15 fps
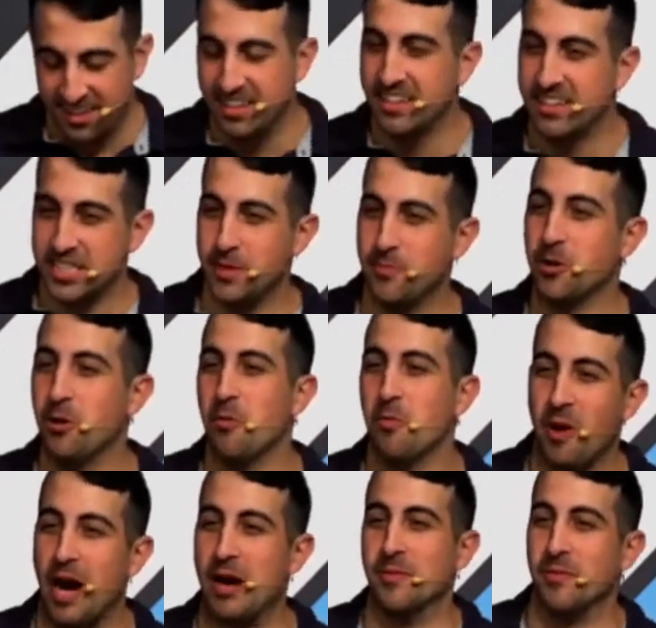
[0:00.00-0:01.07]
Typical
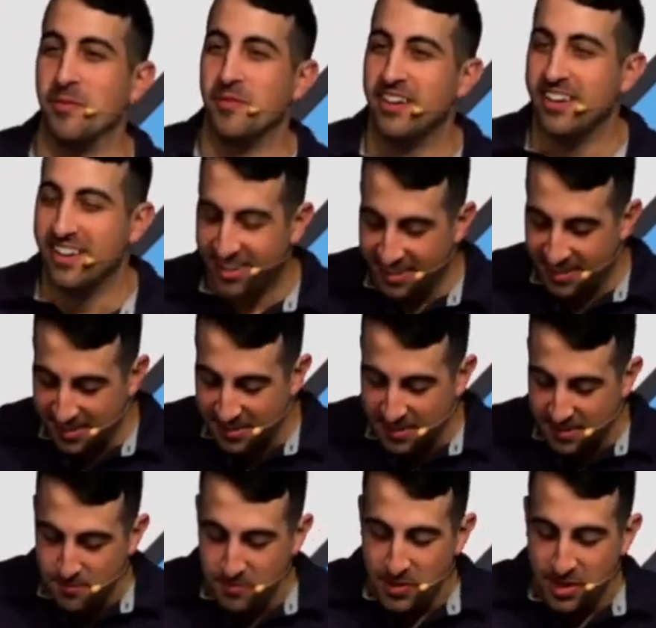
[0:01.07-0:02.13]
problem.
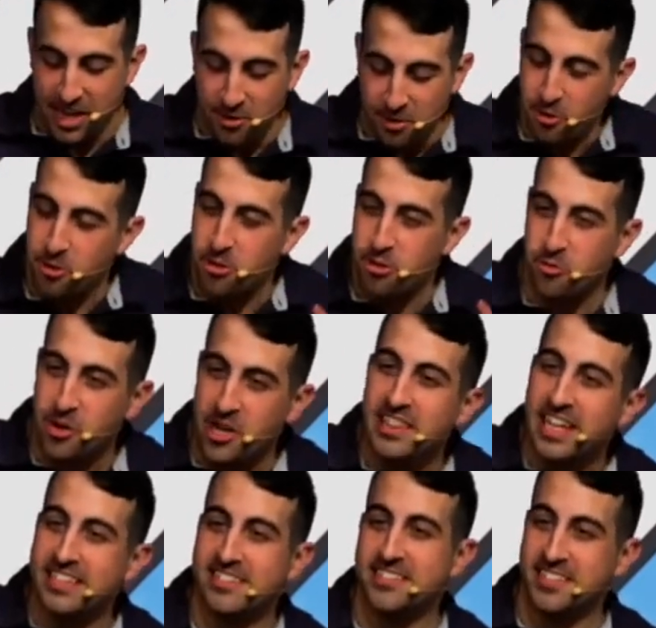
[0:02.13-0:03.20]
Now, there are three
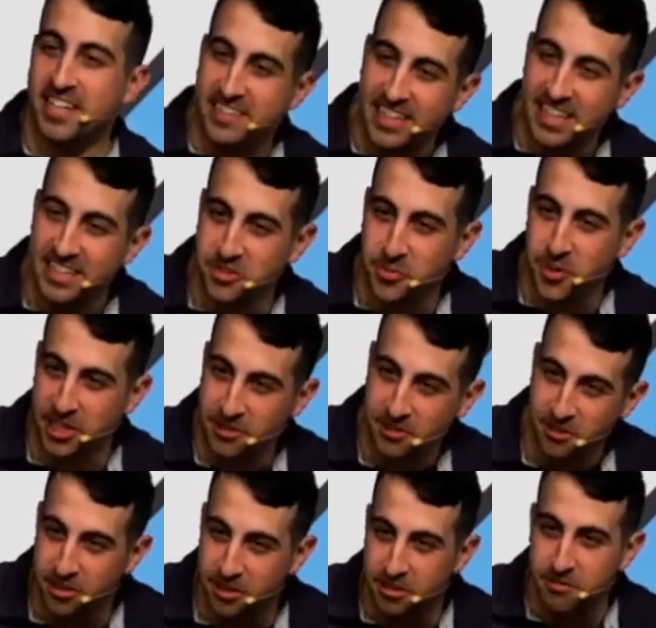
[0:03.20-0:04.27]
lessons at least we can
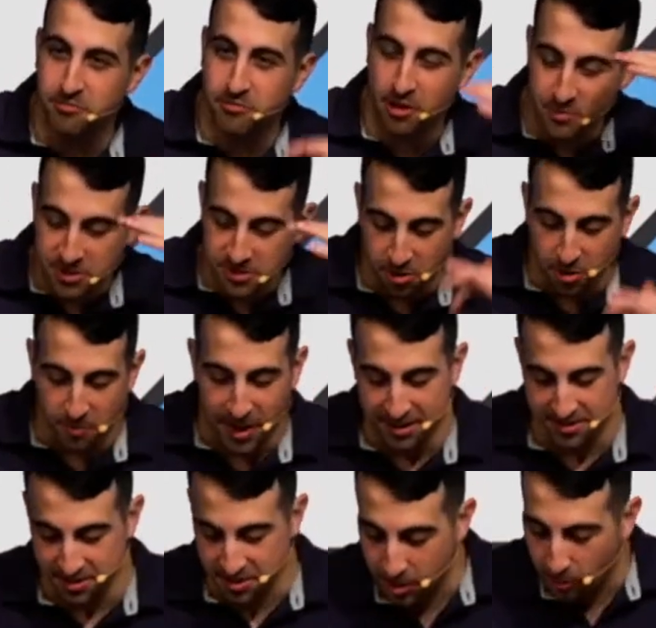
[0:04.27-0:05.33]
learn from this whole
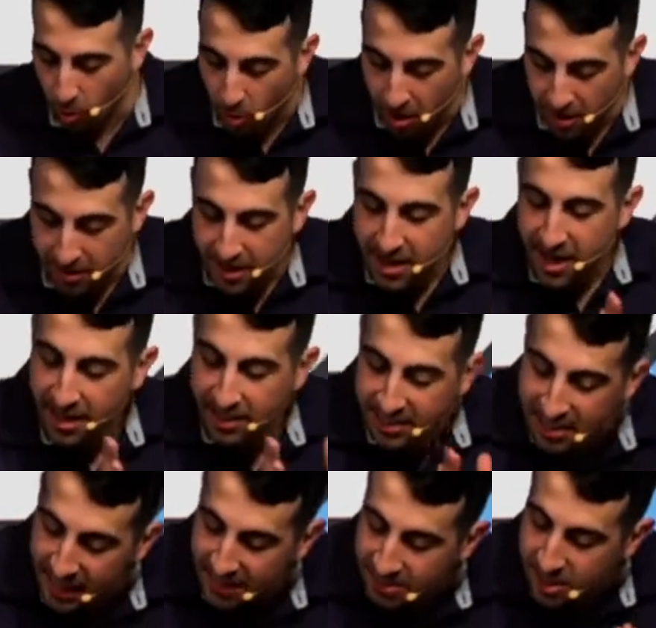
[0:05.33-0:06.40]
passage. Number one, a
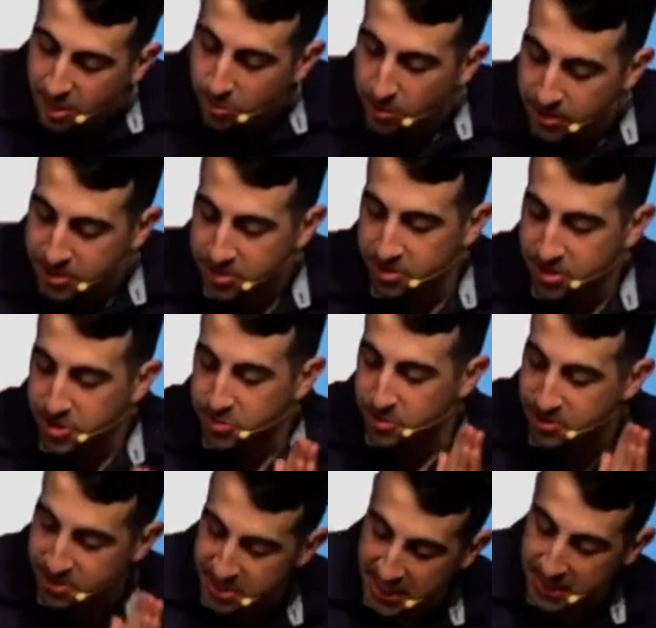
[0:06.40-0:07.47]
godly growing church
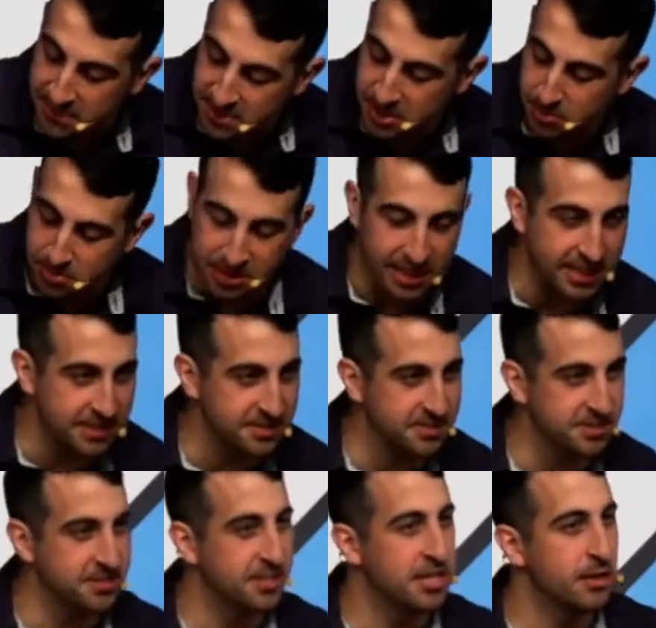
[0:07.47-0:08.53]
receives complaints
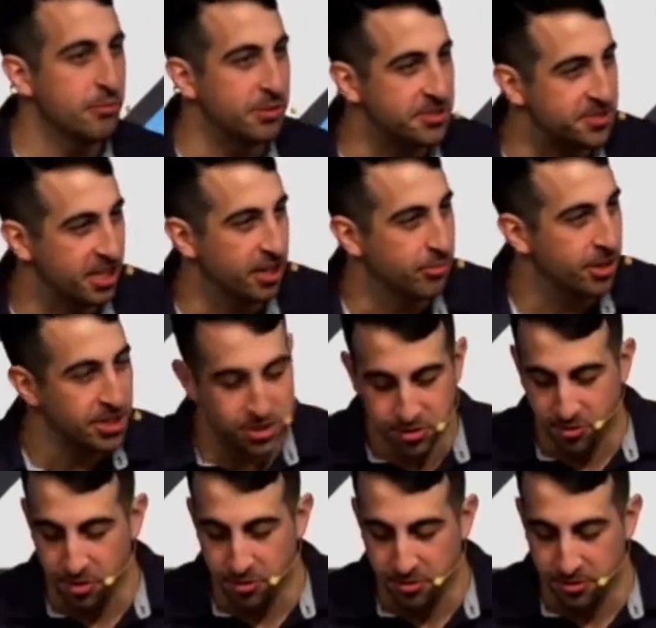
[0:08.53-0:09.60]
but celebrates
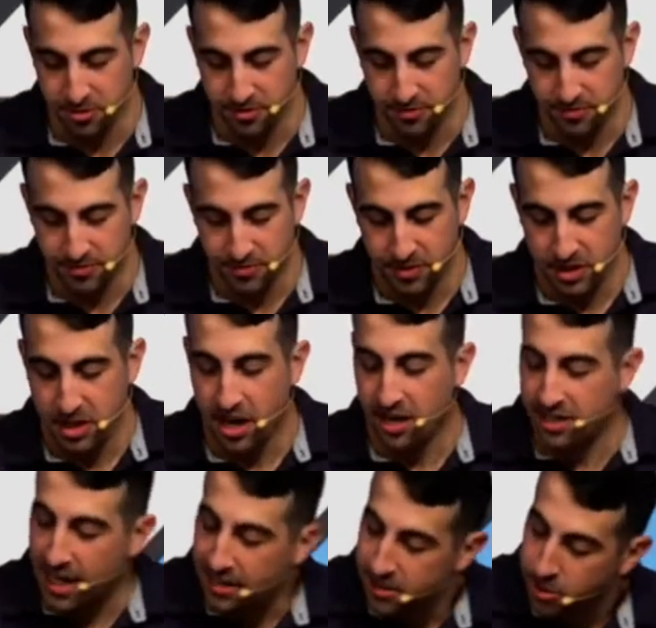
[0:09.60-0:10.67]
growth. A
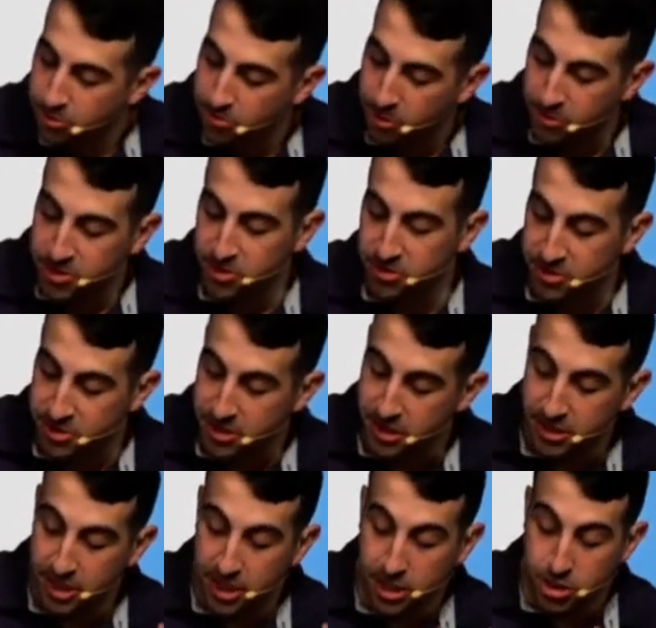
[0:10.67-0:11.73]
godly growing church
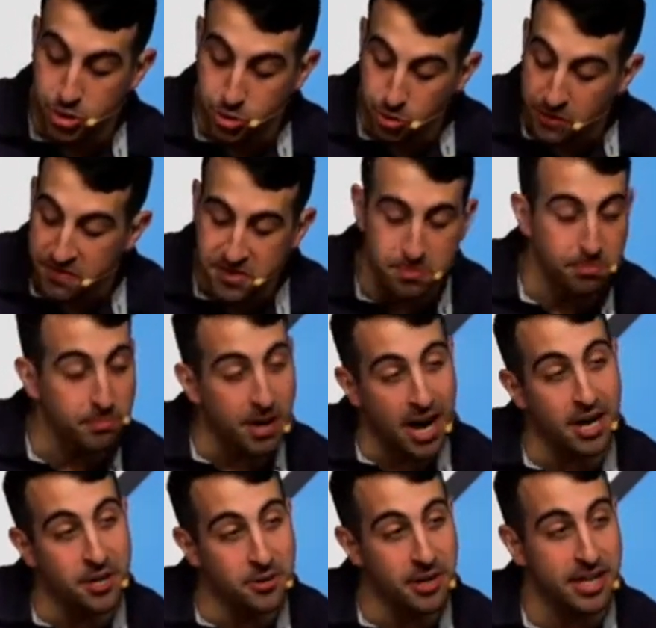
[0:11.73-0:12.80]
drifts
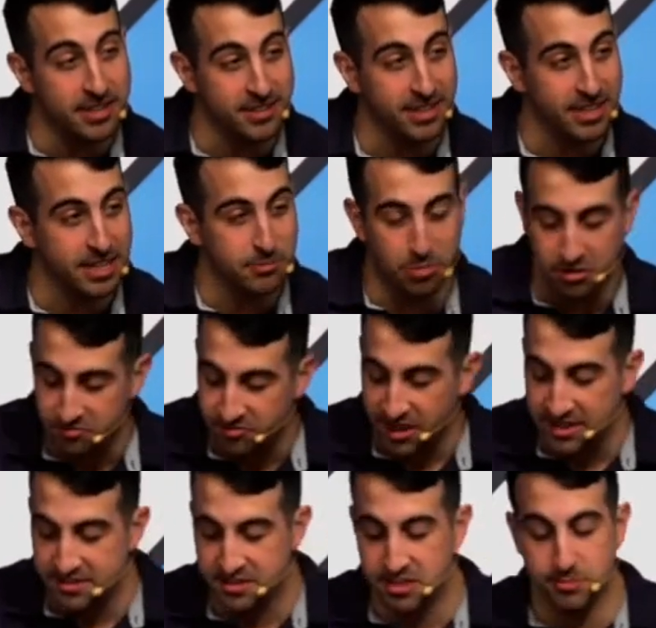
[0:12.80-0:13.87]
mono ethnic but
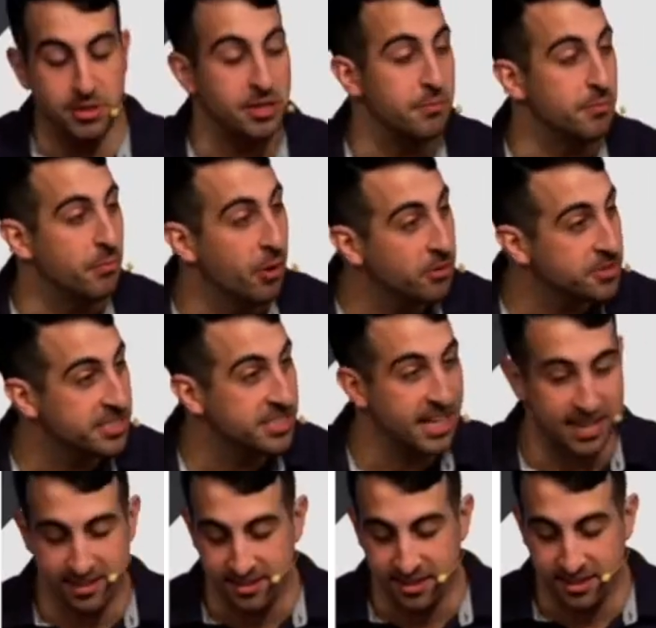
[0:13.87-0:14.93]
fights to be multi
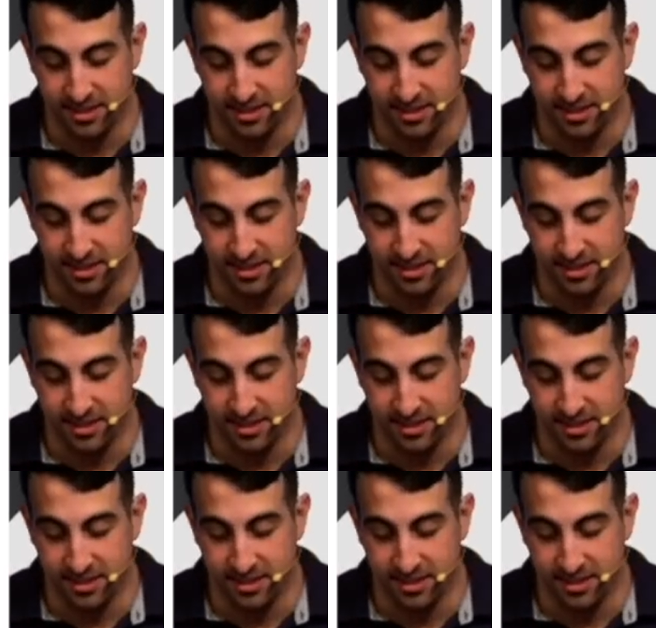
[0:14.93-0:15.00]
ethnic.